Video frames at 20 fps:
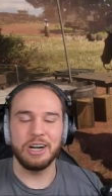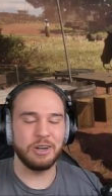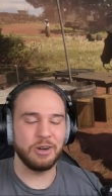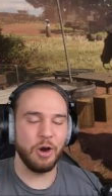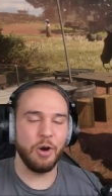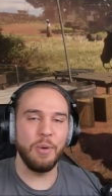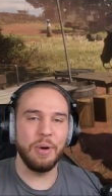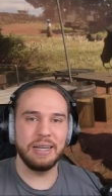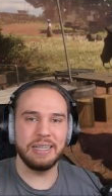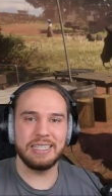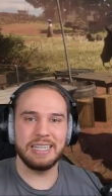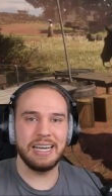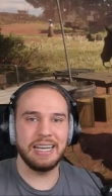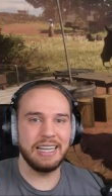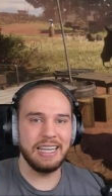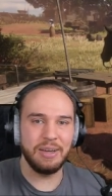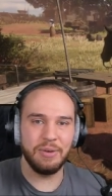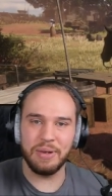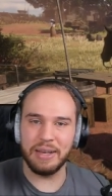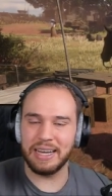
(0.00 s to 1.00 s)
growing
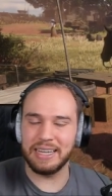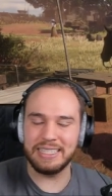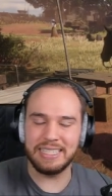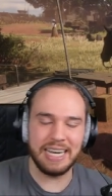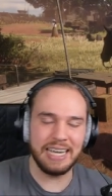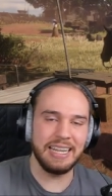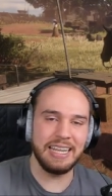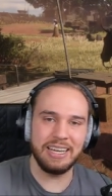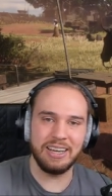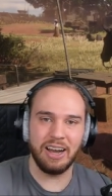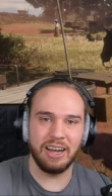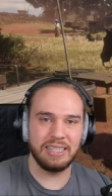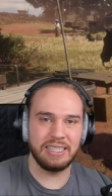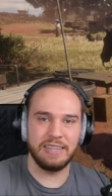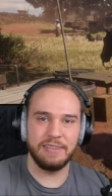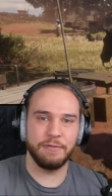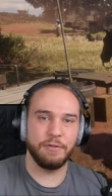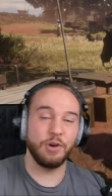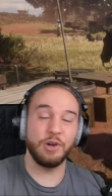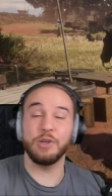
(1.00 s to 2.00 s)
daily, and we got daily
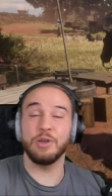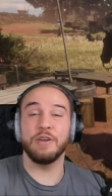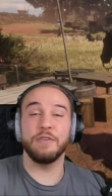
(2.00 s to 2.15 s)
content for you.